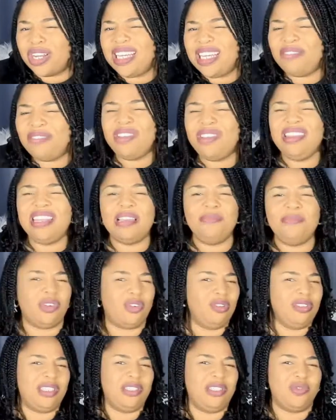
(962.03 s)
given them
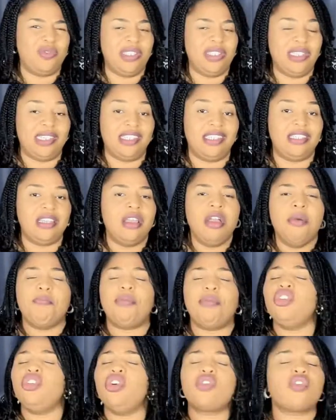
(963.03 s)
consequences,
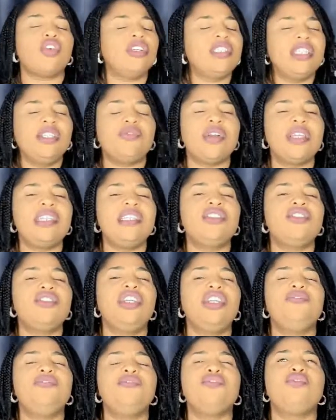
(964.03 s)
but your consequence is
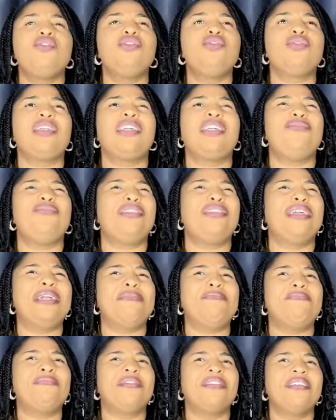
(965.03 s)
not even going to give
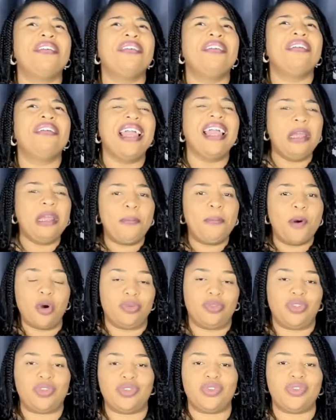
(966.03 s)
them any
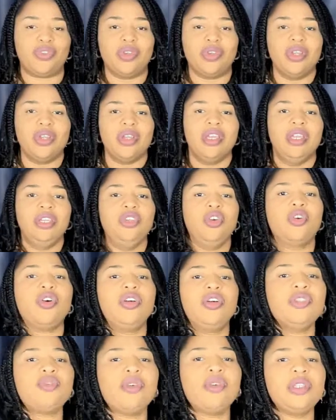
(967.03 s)
pause. Your
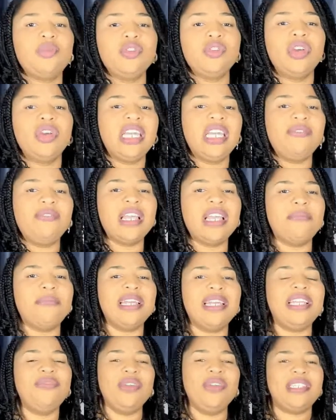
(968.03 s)
consequence will not give them
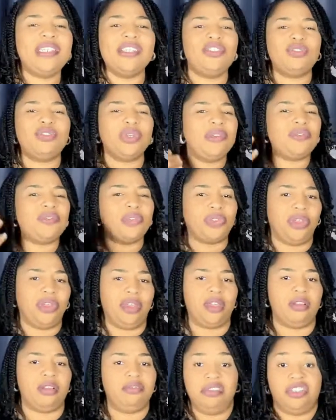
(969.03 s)
any reason to even
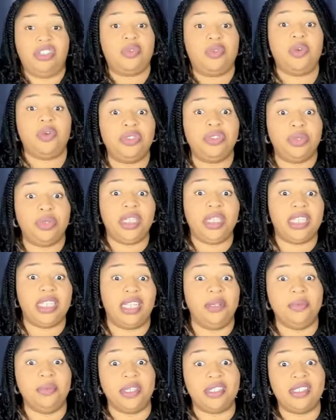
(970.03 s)
think. They just want to do it
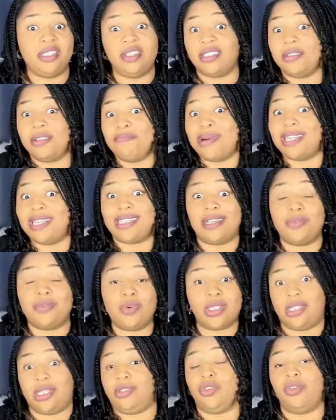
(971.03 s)
anyways. It doesn't matter
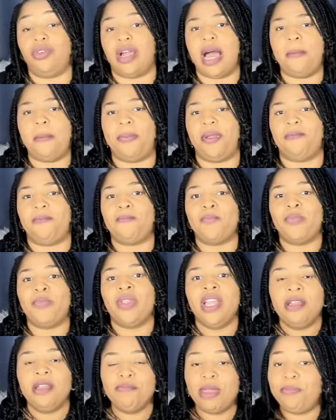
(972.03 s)
what is going to happen.
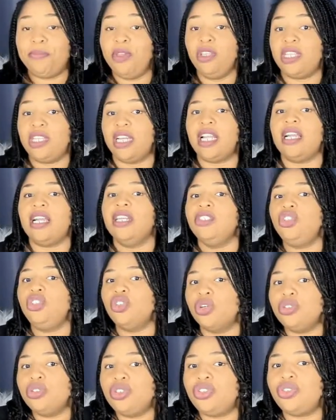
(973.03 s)
Maybe you said,
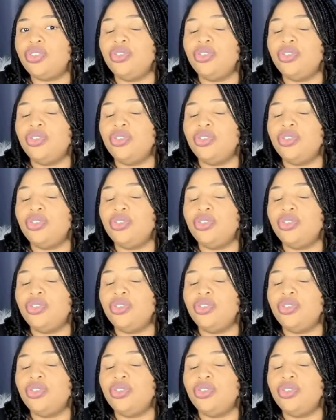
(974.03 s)
don't